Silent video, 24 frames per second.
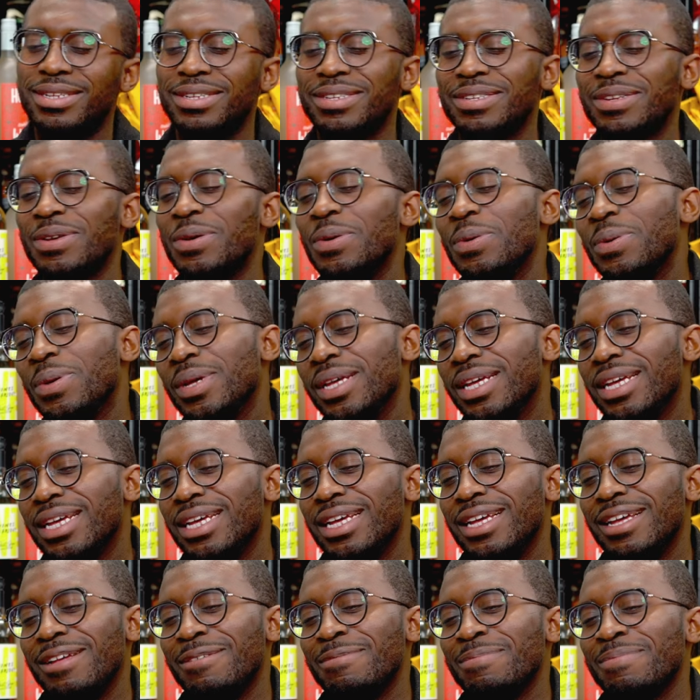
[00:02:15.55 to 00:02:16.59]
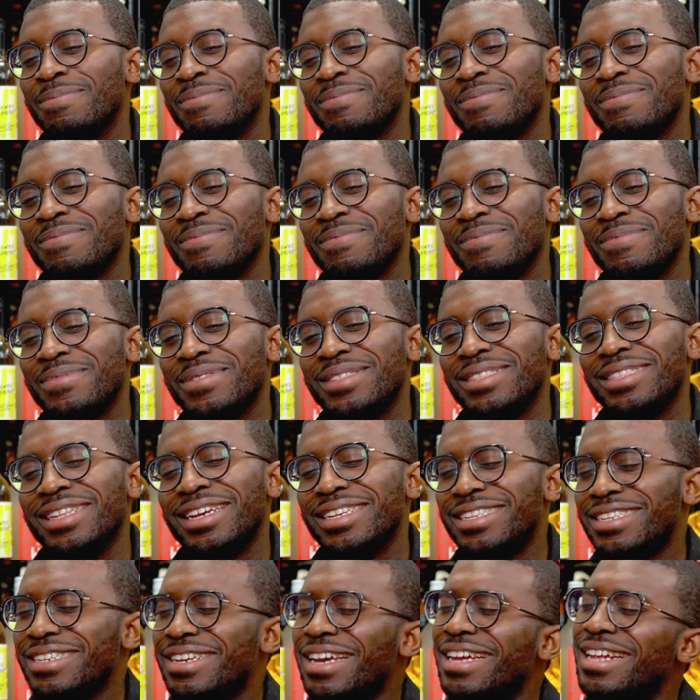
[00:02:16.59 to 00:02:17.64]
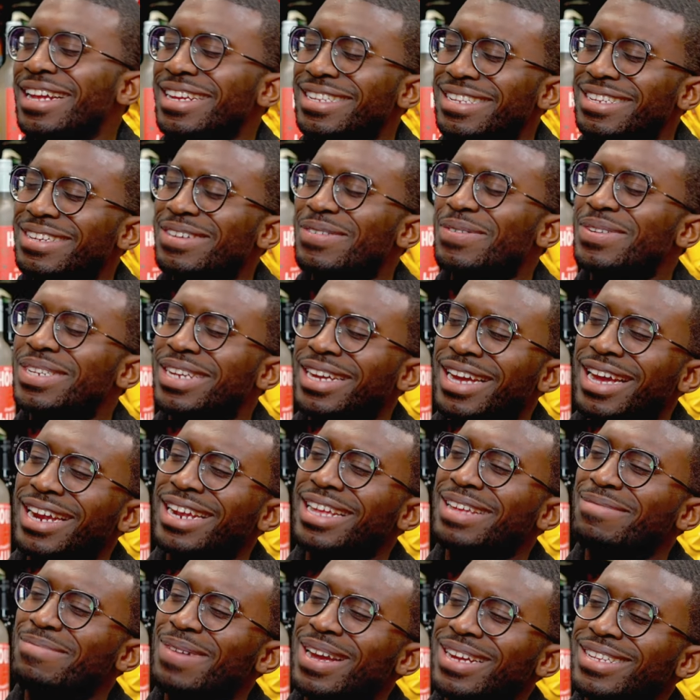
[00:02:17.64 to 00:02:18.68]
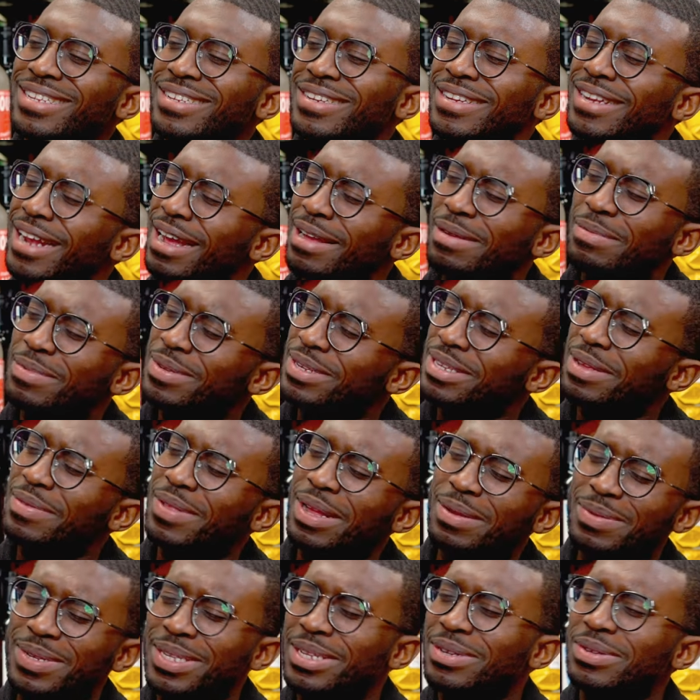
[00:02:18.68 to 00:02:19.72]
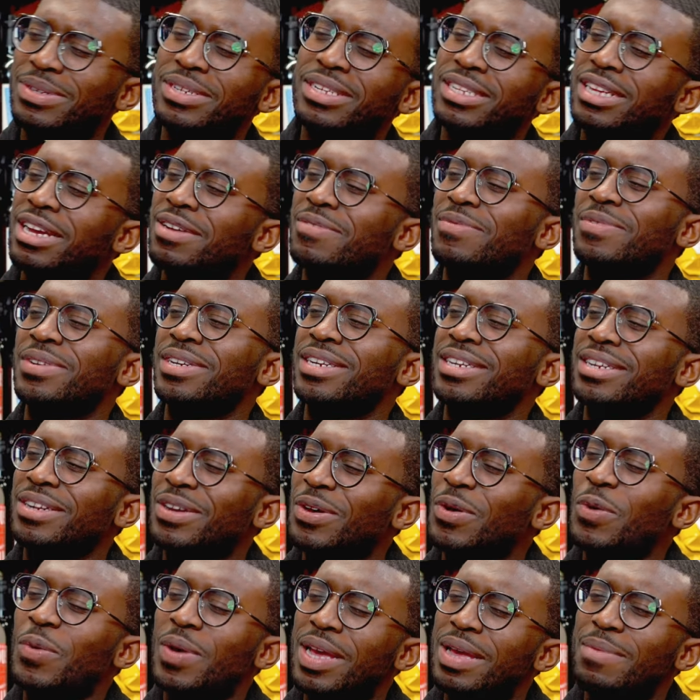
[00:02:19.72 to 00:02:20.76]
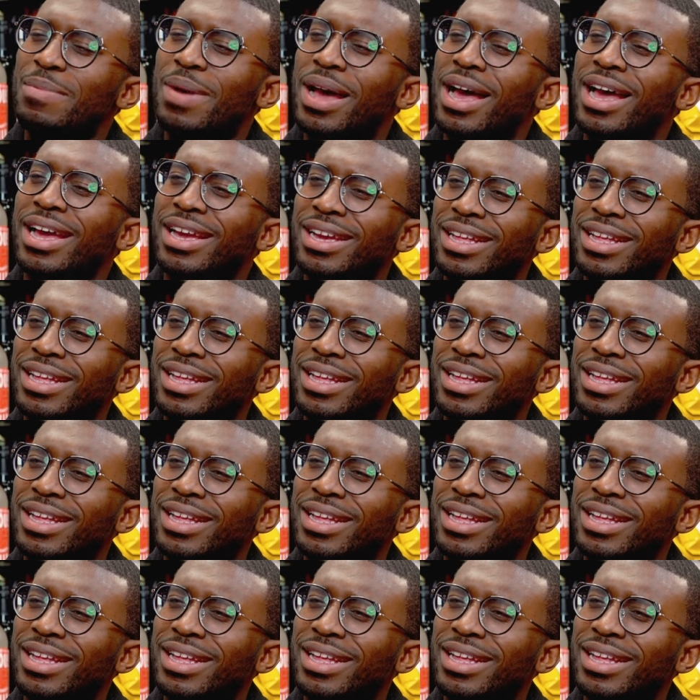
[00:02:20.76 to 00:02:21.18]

And so that's a, that's the question I got to get back to. You Now, something I'm still discovering. Yeah, yeah. am I?